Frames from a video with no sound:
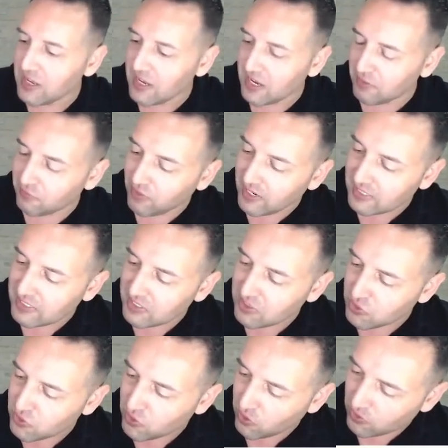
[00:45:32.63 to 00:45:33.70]
And finally,
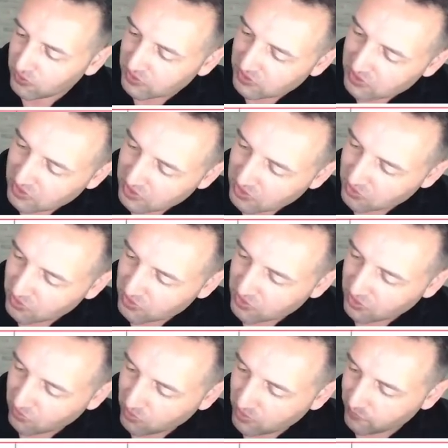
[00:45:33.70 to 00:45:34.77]
so, this is an
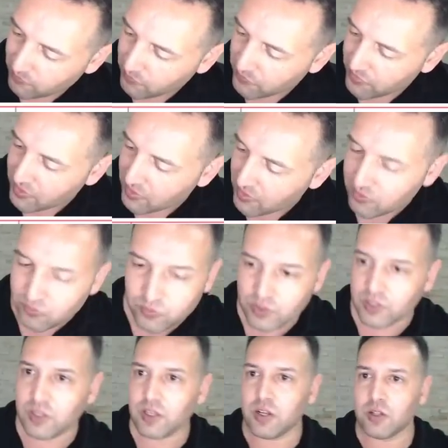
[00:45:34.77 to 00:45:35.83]
interesting one.
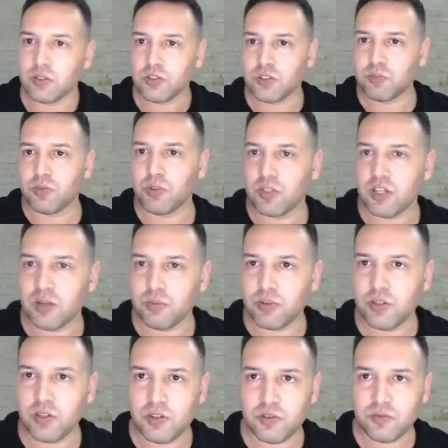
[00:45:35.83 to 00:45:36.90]
I'll just pull it up
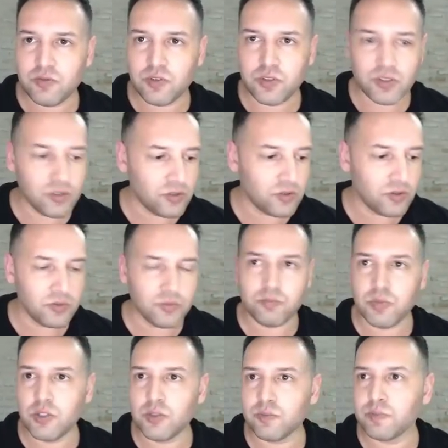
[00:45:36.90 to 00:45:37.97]
here for you,
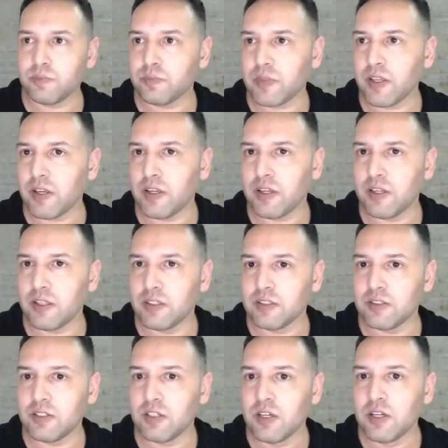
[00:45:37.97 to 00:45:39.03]
boop,
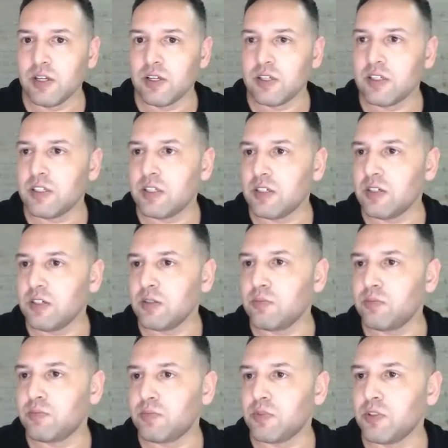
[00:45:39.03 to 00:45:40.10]
and here,
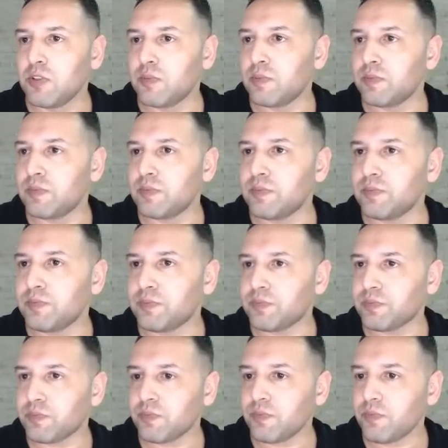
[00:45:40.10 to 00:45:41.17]
boop,
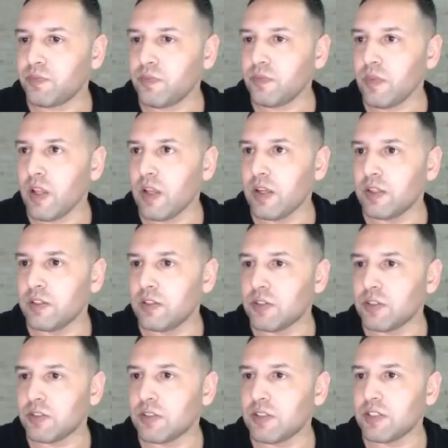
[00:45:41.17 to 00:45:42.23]
and you
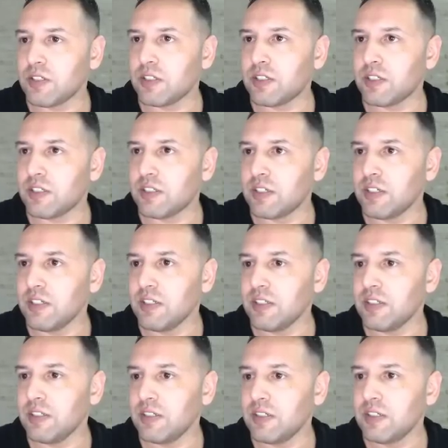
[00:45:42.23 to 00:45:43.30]
can see it in here,
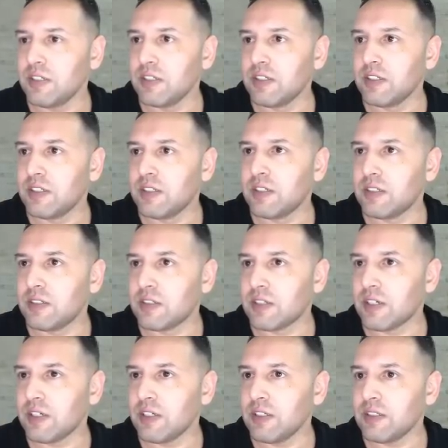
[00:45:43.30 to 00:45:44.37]

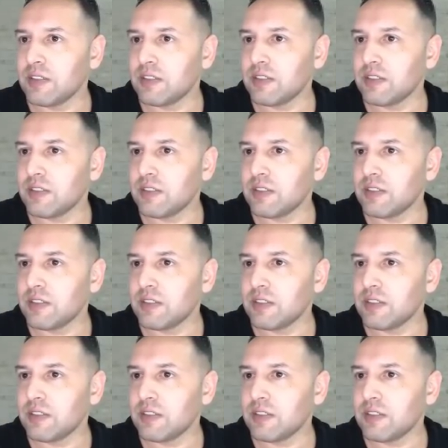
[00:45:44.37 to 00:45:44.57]
okay.